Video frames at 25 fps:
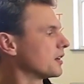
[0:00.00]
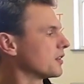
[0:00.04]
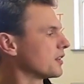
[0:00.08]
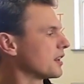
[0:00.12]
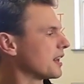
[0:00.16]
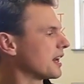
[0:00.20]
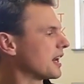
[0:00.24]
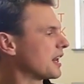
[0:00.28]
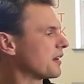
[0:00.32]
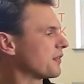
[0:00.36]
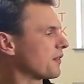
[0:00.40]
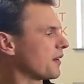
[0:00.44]

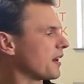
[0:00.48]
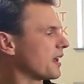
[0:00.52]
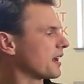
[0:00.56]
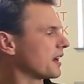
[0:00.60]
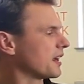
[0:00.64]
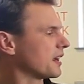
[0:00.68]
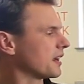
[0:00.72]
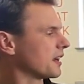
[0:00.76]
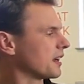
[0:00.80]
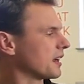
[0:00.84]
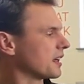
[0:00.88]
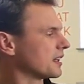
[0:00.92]

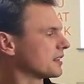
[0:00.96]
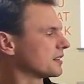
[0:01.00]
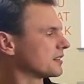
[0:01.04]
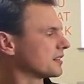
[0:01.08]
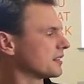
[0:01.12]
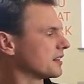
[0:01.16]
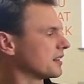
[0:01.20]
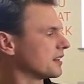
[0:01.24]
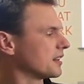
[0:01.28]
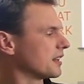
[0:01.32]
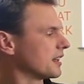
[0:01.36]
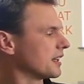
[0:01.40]
confidence and the
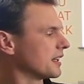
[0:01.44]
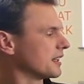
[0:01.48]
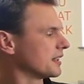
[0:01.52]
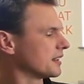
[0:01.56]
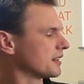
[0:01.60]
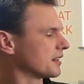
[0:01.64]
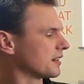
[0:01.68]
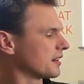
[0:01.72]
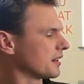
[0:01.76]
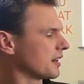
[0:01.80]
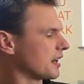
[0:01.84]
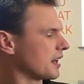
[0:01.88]

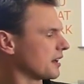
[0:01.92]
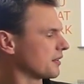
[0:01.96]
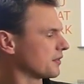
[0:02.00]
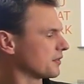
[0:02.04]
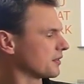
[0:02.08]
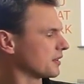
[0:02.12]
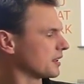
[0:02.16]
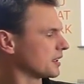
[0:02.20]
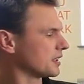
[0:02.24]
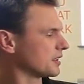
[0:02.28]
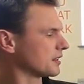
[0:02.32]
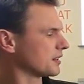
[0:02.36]
self-esteem that they
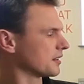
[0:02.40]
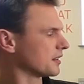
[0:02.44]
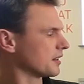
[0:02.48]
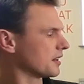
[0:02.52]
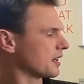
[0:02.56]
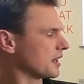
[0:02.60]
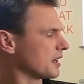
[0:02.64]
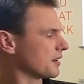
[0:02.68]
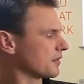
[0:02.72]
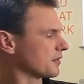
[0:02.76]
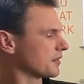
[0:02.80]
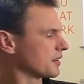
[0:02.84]
can do it
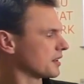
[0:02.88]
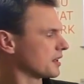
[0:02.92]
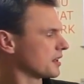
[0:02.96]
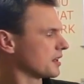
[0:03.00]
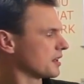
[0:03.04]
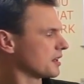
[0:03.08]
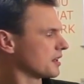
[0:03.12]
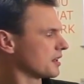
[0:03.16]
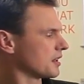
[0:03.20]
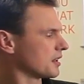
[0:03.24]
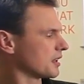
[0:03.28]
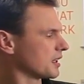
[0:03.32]
without
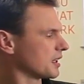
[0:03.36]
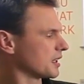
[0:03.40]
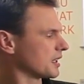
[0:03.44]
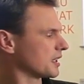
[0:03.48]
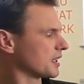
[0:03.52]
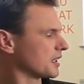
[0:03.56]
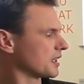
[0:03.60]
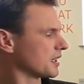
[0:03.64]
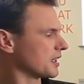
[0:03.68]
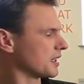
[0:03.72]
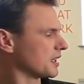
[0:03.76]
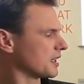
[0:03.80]
the leg.
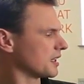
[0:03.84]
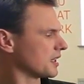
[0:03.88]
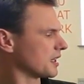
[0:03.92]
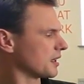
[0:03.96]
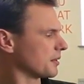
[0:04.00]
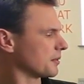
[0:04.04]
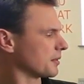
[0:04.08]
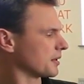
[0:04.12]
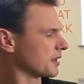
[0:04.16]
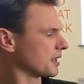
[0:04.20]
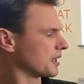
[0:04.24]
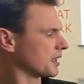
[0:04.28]
They
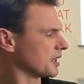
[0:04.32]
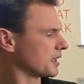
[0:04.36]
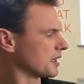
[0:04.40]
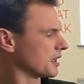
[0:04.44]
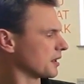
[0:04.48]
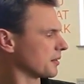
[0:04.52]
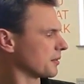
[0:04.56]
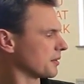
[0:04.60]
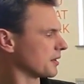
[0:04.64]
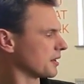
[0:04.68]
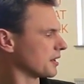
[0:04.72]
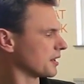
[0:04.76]
can do
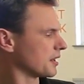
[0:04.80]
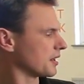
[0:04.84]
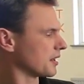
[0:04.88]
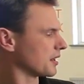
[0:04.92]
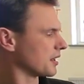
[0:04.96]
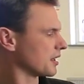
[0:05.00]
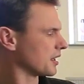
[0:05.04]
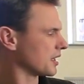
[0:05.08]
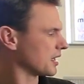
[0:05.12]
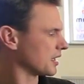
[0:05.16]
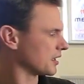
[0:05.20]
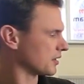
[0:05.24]
activities
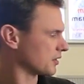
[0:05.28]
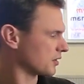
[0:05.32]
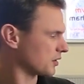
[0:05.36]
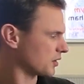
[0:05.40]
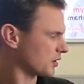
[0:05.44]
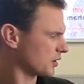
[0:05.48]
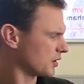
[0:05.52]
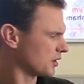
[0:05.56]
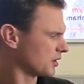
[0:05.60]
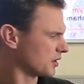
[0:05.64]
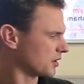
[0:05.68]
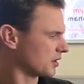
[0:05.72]
like
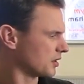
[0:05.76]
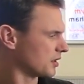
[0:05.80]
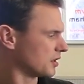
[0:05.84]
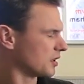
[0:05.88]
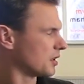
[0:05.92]
squatting,